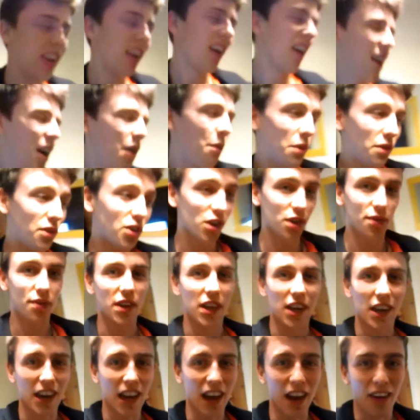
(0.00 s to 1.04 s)
And we've just
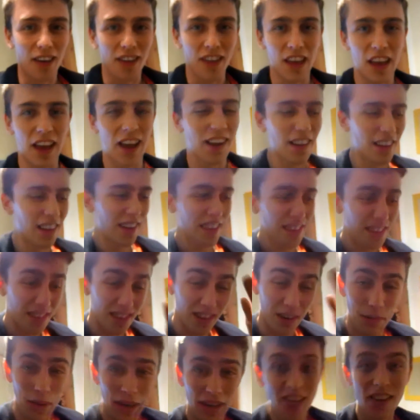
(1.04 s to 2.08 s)
figured it out there. Doesn't
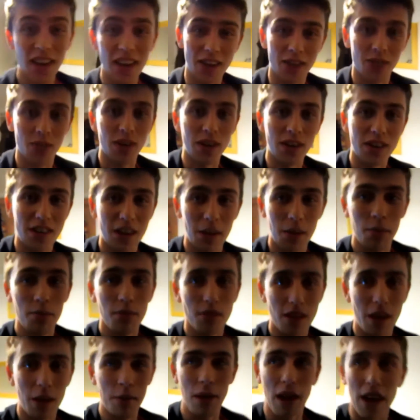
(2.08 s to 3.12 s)
it make sense when you
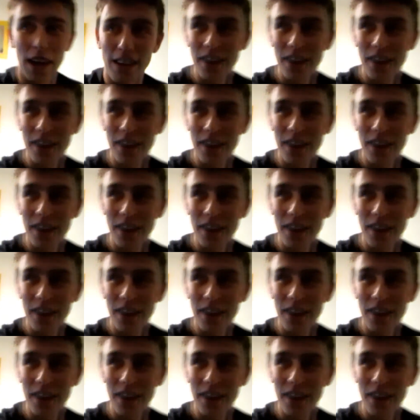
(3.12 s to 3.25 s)
step back?